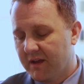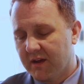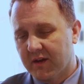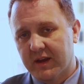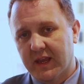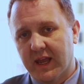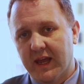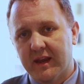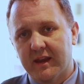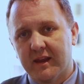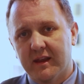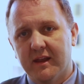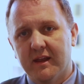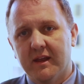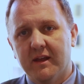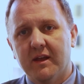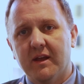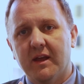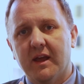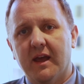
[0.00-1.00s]
okay?
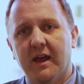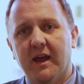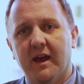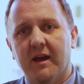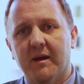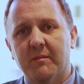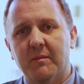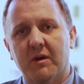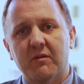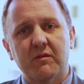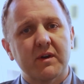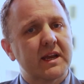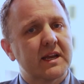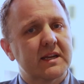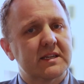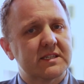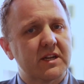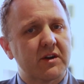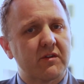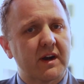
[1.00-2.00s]
A
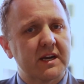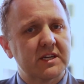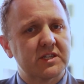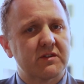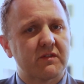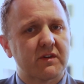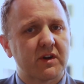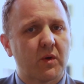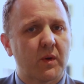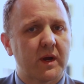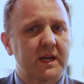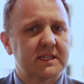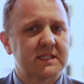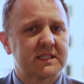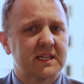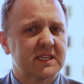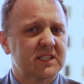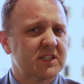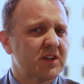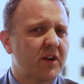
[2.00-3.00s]
reconsideration
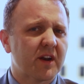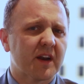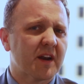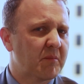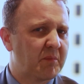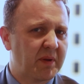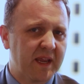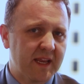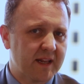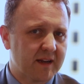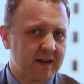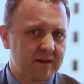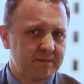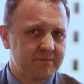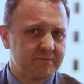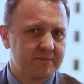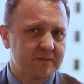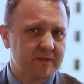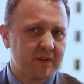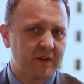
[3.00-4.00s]
request is not an appeal,
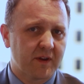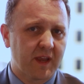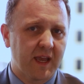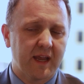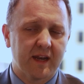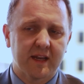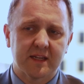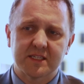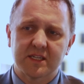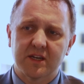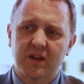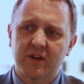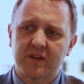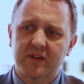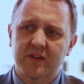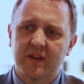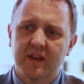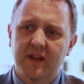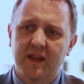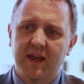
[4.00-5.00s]
okay? And it's
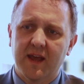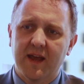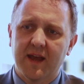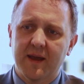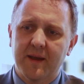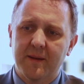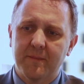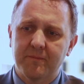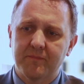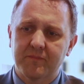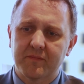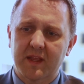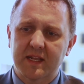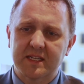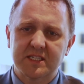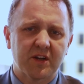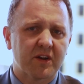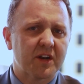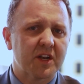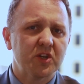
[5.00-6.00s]
not
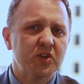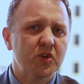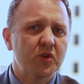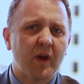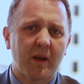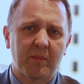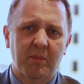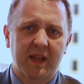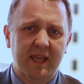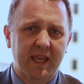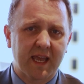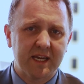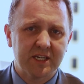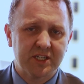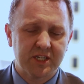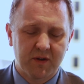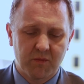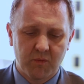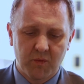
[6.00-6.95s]
a new application.